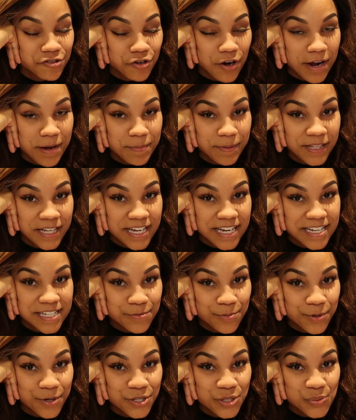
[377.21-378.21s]
dry
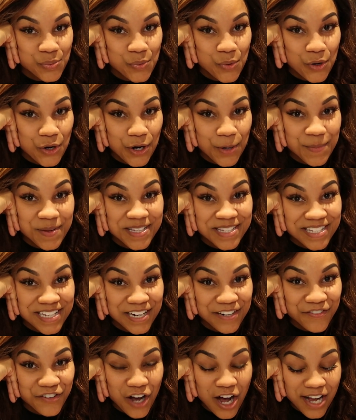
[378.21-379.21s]
place where it's warm
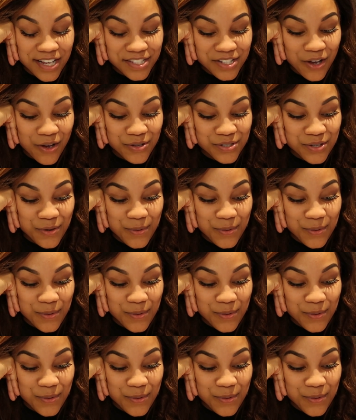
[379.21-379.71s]
inside of Costco.